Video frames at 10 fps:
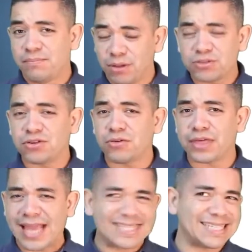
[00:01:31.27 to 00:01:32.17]

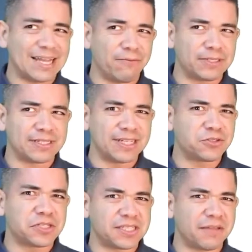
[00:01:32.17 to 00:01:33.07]
Bluetooth headset, which is
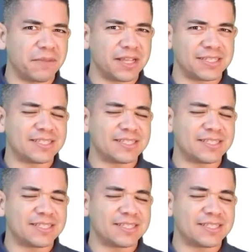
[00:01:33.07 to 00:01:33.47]
interesting because